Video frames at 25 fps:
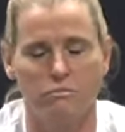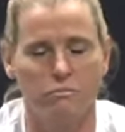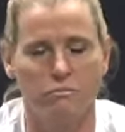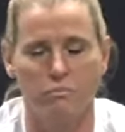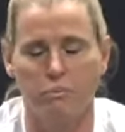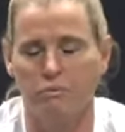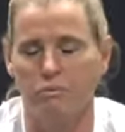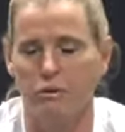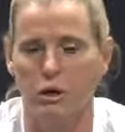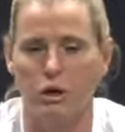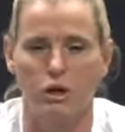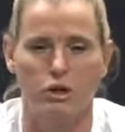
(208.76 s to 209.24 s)

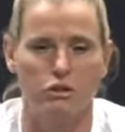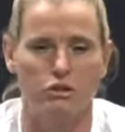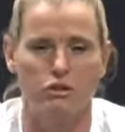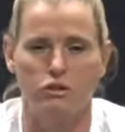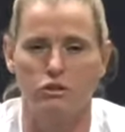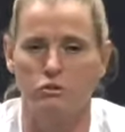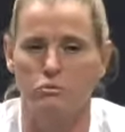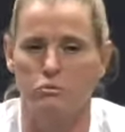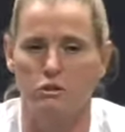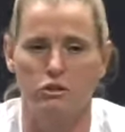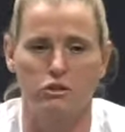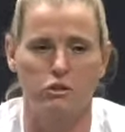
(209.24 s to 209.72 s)
pure
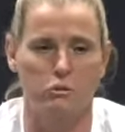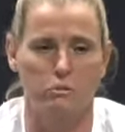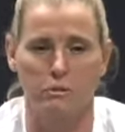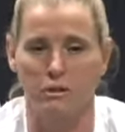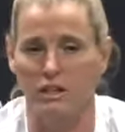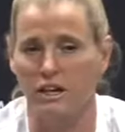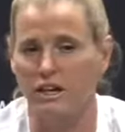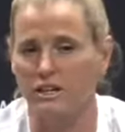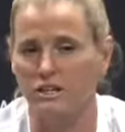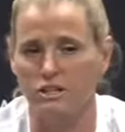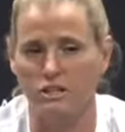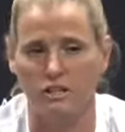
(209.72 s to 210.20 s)

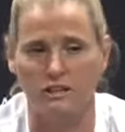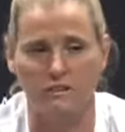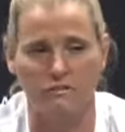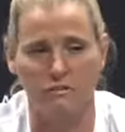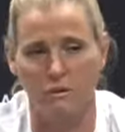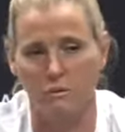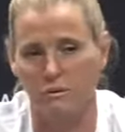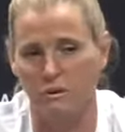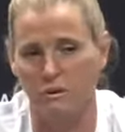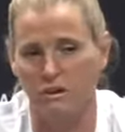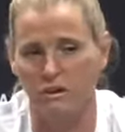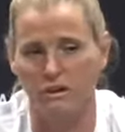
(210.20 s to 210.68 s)
jubilation, if you
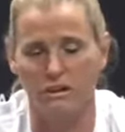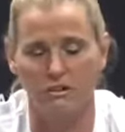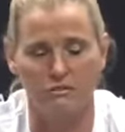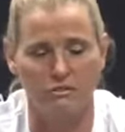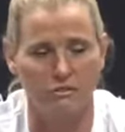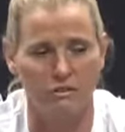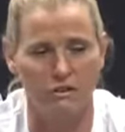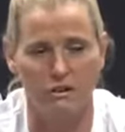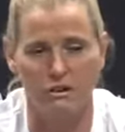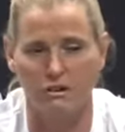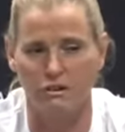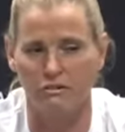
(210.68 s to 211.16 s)
will,
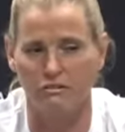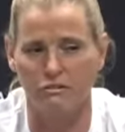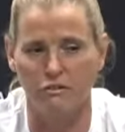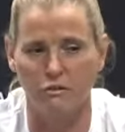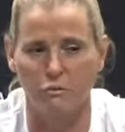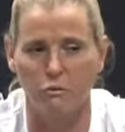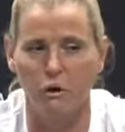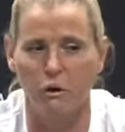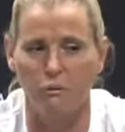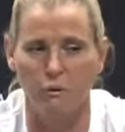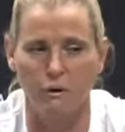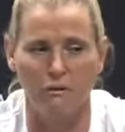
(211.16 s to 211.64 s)
for
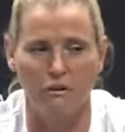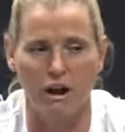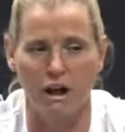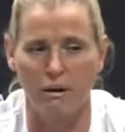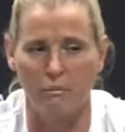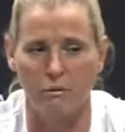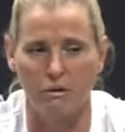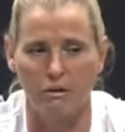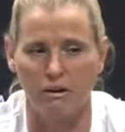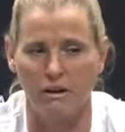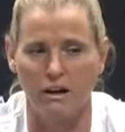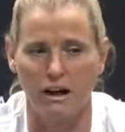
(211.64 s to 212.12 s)
what we were able
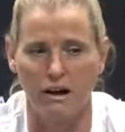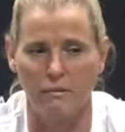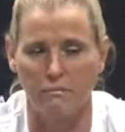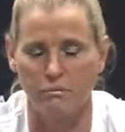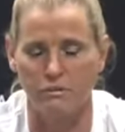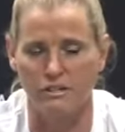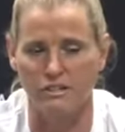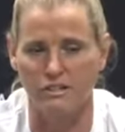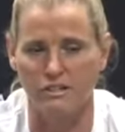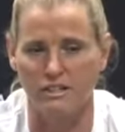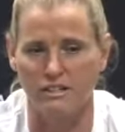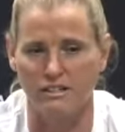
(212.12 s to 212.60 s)
to
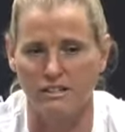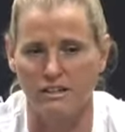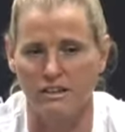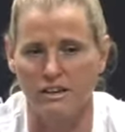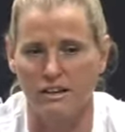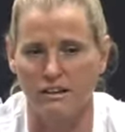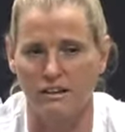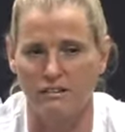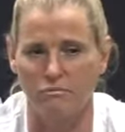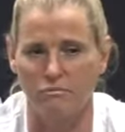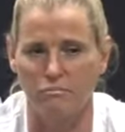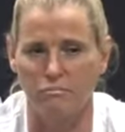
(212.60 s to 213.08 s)
accomplish
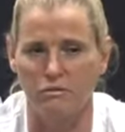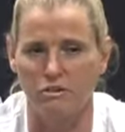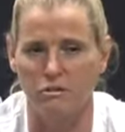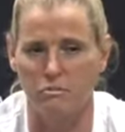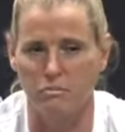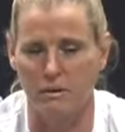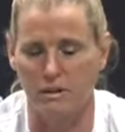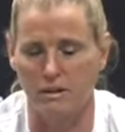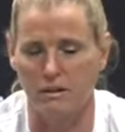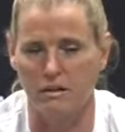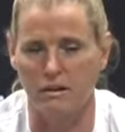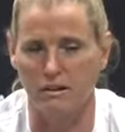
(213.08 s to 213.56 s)
and to
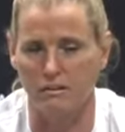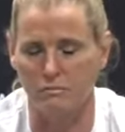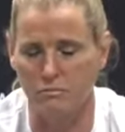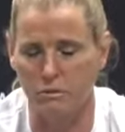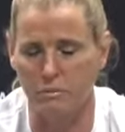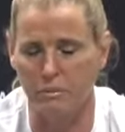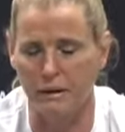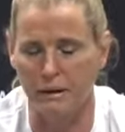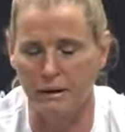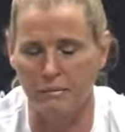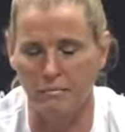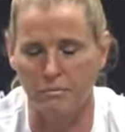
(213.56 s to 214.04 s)

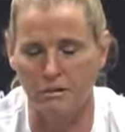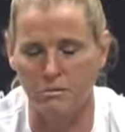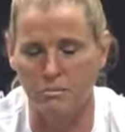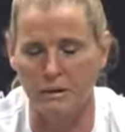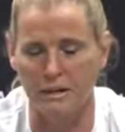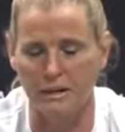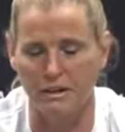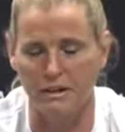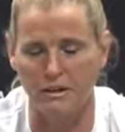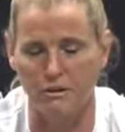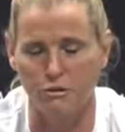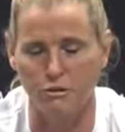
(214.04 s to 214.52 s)
be
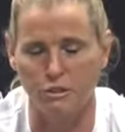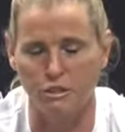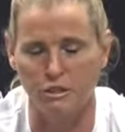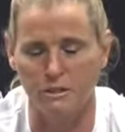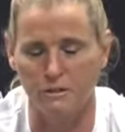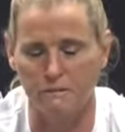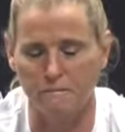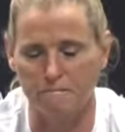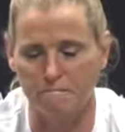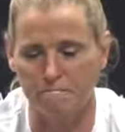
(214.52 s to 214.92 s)
here. So.